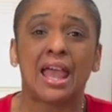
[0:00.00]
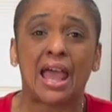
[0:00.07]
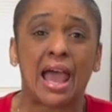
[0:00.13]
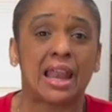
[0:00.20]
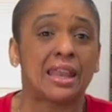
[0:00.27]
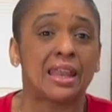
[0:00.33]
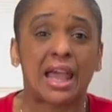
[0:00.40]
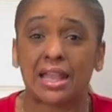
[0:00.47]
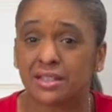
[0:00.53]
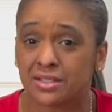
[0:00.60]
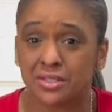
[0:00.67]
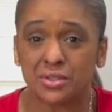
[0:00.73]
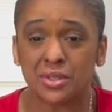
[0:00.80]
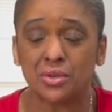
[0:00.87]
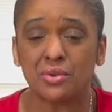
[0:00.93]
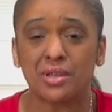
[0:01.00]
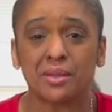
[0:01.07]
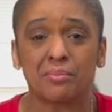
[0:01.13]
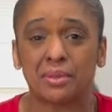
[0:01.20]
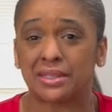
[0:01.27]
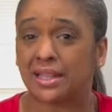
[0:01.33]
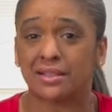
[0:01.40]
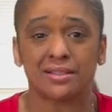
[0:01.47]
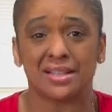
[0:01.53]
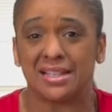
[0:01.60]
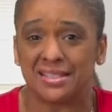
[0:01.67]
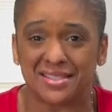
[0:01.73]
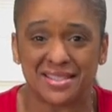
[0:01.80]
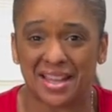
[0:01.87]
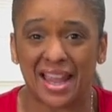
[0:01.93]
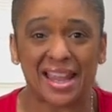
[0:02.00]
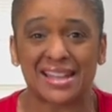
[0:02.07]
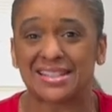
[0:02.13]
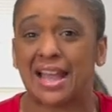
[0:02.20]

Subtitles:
I like to do it, but that doesn't change.